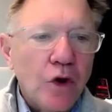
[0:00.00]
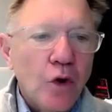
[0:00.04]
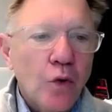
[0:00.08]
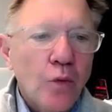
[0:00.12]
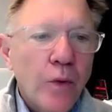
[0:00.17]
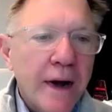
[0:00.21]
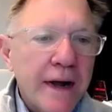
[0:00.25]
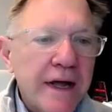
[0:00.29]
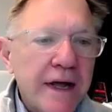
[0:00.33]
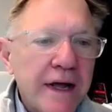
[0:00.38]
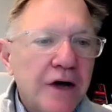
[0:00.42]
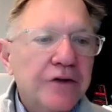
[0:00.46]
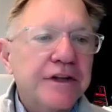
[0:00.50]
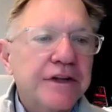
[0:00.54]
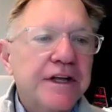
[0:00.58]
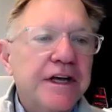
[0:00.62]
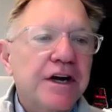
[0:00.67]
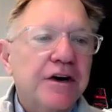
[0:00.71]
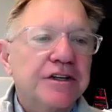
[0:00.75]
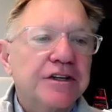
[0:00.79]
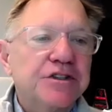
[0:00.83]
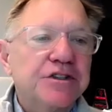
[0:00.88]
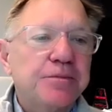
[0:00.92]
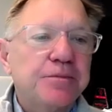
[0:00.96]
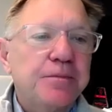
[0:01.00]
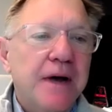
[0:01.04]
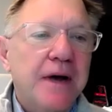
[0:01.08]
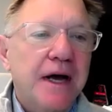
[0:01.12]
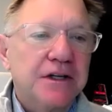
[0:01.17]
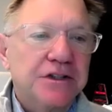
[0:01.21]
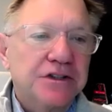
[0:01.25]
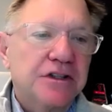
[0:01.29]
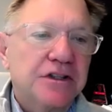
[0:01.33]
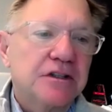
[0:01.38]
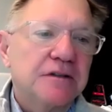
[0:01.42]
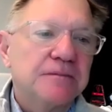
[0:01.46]
Why Healthcare is
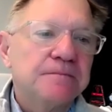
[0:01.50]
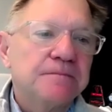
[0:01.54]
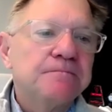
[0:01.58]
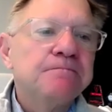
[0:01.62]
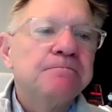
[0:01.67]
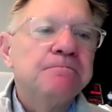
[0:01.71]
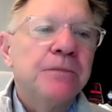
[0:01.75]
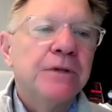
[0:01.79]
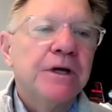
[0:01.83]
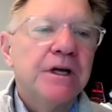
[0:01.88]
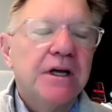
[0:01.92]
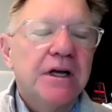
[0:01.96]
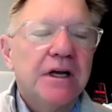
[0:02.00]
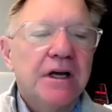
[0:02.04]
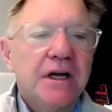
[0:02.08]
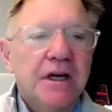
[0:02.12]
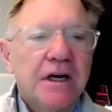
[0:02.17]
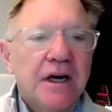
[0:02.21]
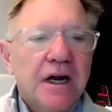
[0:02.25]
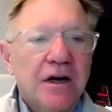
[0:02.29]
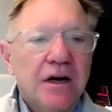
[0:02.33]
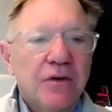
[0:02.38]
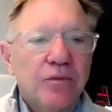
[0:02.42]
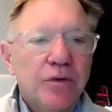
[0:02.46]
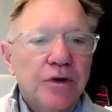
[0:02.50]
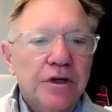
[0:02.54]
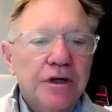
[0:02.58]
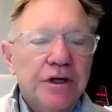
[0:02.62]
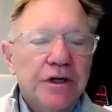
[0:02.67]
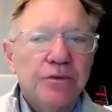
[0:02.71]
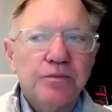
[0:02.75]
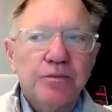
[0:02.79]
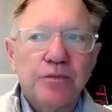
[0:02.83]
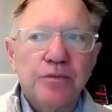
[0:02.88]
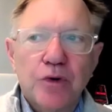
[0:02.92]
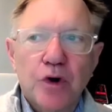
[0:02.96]
Special. And I
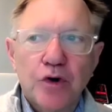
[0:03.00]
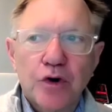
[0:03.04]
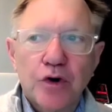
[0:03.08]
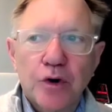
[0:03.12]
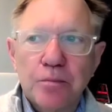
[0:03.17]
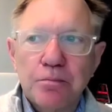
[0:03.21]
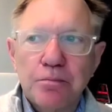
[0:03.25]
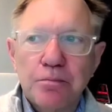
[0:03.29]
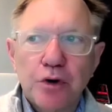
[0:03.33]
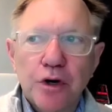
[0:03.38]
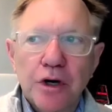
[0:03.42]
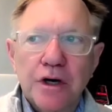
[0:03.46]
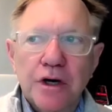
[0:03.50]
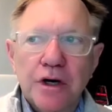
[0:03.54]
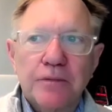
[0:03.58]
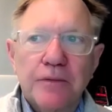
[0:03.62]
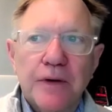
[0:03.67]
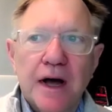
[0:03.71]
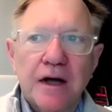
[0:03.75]
really wrote a book.